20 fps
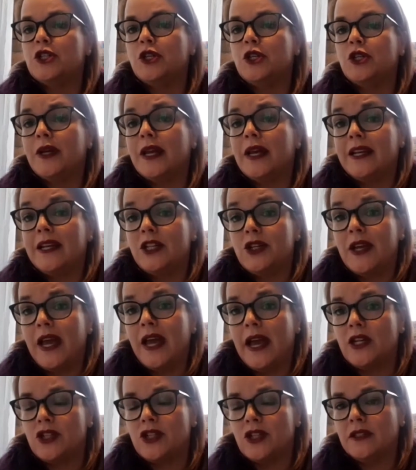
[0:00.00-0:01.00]
look at
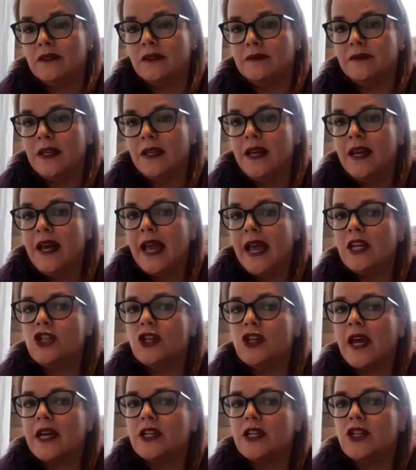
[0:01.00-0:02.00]
education
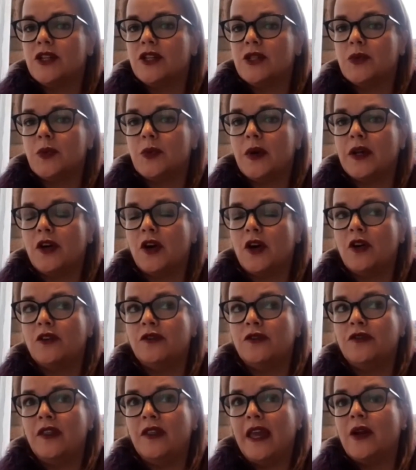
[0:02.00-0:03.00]
is one
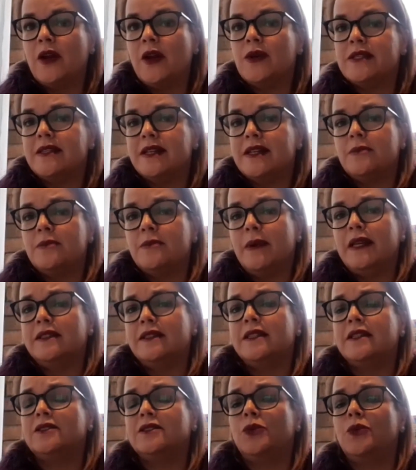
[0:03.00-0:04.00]
of the areas that's being
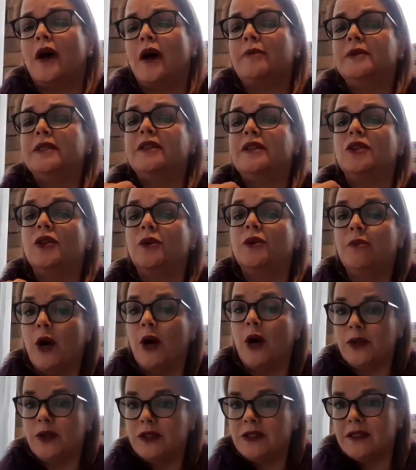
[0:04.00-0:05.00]
disrupted the
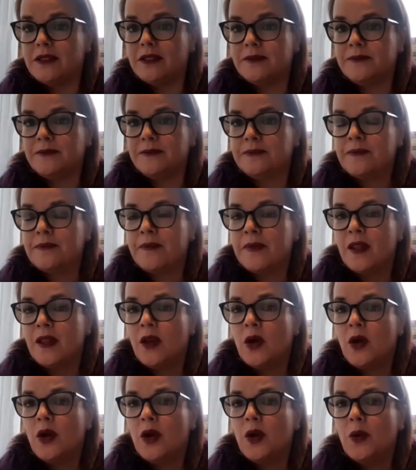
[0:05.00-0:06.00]
most.
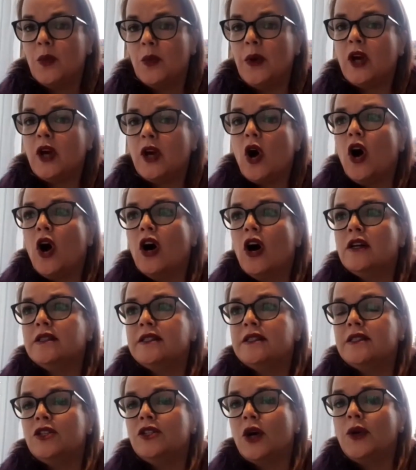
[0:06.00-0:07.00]
We can't
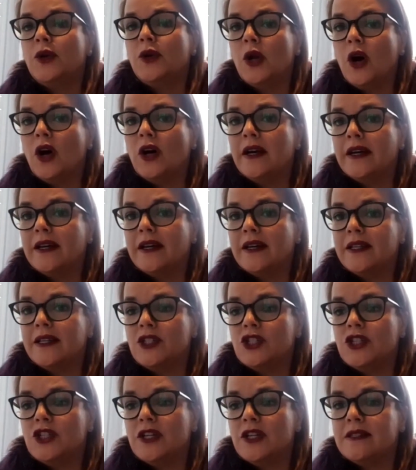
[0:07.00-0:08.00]
no longer
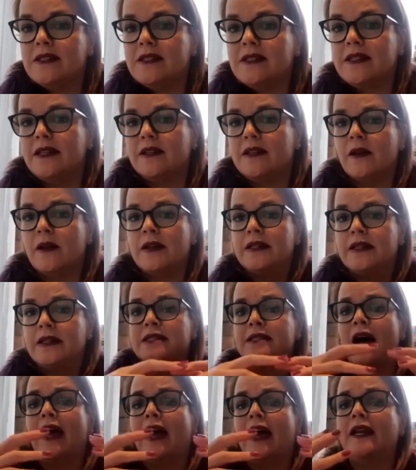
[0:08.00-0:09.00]
just
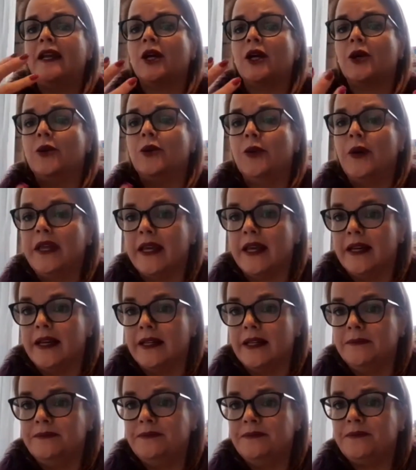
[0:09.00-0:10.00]
design a
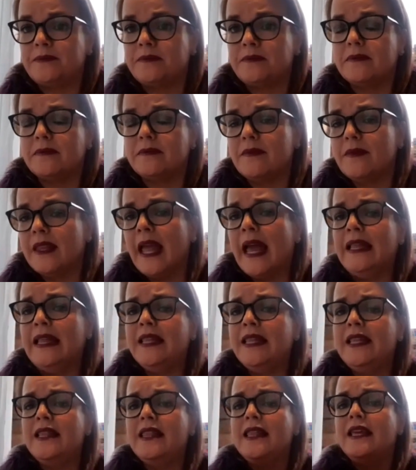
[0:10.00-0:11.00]
curriculum and
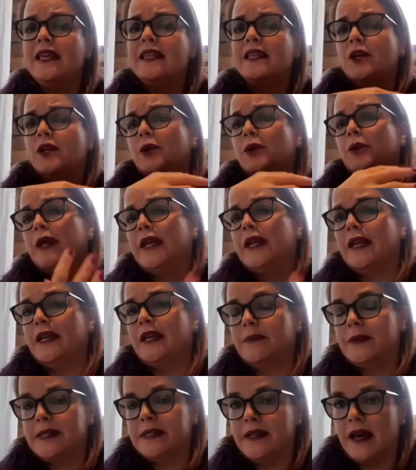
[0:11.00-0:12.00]
then think the curriculum
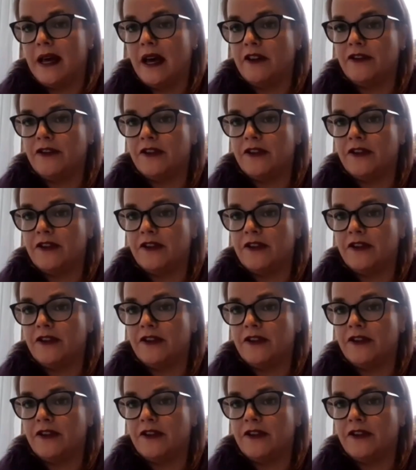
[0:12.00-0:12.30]
is enough.